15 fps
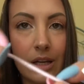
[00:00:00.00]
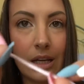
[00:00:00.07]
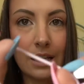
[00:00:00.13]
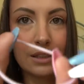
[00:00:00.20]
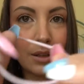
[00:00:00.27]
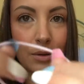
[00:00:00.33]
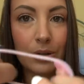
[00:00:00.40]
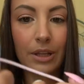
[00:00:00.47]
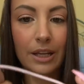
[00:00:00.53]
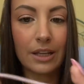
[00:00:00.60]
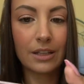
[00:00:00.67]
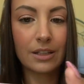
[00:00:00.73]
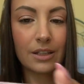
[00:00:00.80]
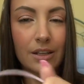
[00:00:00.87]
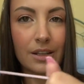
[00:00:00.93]
They're like,
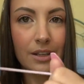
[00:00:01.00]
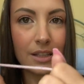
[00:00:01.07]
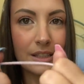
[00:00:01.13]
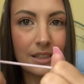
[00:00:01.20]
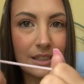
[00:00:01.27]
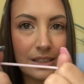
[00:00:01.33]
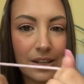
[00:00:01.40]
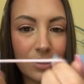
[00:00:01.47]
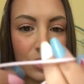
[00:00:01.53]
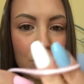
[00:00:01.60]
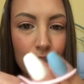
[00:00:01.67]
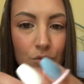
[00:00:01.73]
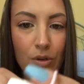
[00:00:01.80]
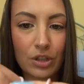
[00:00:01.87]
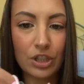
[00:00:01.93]
this is not the
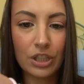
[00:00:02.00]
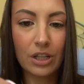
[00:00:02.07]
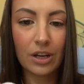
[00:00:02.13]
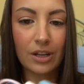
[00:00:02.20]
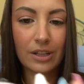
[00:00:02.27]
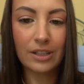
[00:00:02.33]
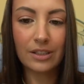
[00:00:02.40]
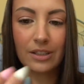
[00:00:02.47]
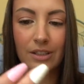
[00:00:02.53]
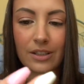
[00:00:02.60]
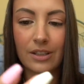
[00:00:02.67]
stretchy kind.